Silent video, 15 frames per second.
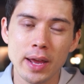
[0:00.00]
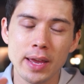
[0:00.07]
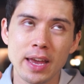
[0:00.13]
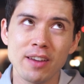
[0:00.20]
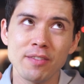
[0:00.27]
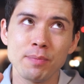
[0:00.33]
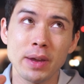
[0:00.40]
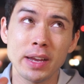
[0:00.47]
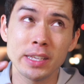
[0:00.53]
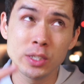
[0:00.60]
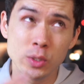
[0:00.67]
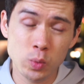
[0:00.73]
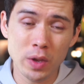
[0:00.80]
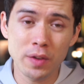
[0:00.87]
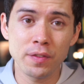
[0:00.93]
I have my
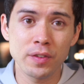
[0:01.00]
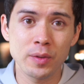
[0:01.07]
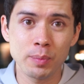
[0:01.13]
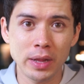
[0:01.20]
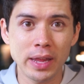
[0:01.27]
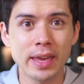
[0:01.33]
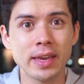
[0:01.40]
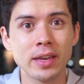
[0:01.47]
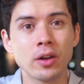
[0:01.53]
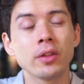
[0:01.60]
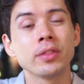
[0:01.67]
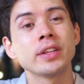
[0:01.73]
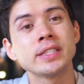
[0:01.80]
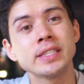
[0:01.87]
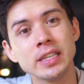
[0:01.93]
Zwift playing
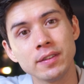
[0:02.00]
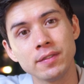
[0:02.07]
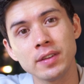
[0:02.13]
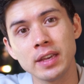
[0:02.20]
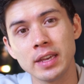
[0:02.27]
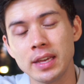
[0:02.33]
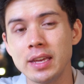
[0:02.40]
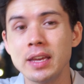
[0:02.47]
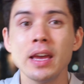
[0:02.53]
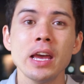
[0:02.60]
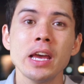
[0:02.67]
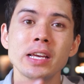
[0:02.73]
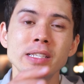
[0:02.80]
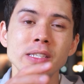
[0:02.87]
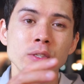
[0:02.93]
on the TV,
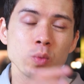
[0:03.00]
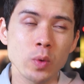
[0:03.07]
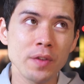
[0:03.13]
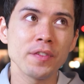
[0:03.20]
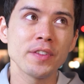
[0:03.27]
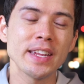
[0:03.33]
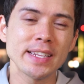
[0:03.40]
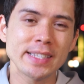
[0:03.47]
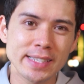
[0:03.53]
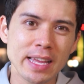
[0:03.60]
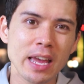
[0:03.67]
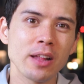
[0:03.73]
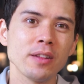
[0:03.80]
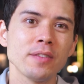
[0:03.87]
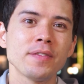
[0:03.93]
Zwift
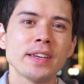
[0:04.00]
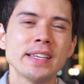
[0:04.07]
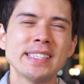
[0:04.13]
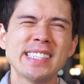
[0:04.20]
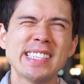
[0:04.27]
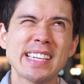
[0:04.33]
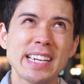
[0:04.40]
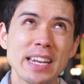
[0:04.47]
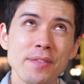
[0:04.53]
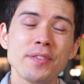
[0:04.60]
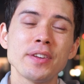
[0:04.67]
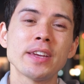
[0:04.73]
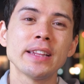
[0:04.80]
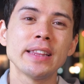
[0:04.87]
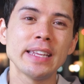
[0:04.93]
itself is
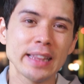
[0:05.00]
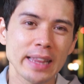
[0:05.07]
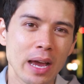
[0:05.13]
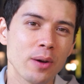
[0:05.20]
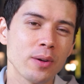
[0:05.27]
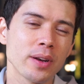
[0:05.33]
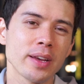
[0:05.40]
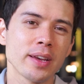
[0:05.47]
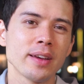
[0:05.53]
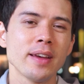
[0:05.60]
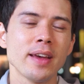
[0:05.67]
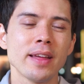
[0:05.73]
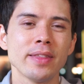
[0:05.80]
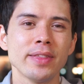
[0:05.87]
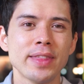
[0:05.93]
significantly louder
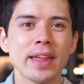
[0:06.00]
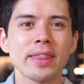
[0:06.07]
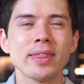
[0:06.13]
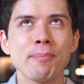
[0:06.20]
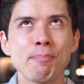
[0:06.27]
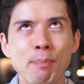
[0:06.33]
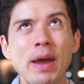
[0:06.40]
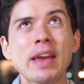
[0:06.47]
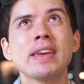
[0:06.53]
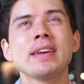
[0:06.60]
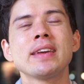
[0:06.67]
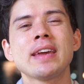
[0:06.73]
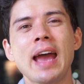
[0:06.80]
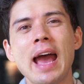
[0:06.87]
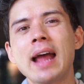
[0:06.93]
than the
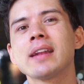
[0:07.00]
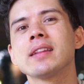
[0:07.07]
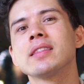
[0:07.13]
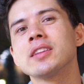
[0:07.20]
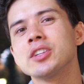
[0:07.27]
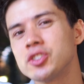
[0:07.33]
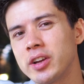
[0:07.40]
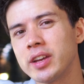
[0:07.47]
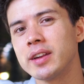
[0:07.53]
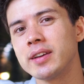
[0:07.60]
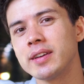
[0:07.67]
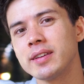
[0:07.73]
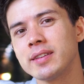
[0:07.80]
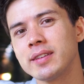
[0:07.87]
bike and the trainer.